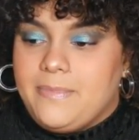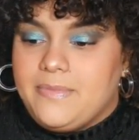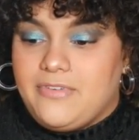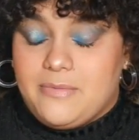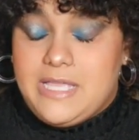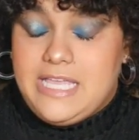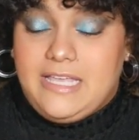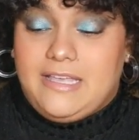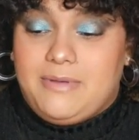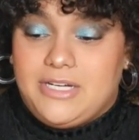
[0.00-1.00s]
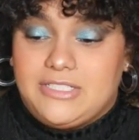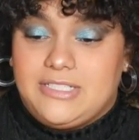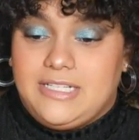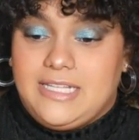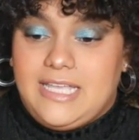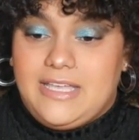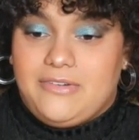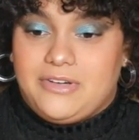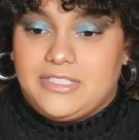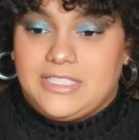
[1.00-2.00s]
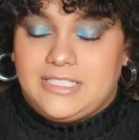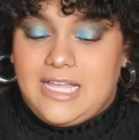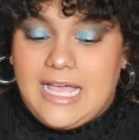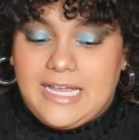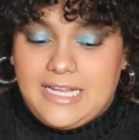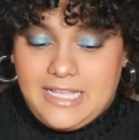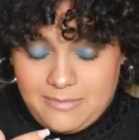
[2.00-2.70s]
for me personally or society,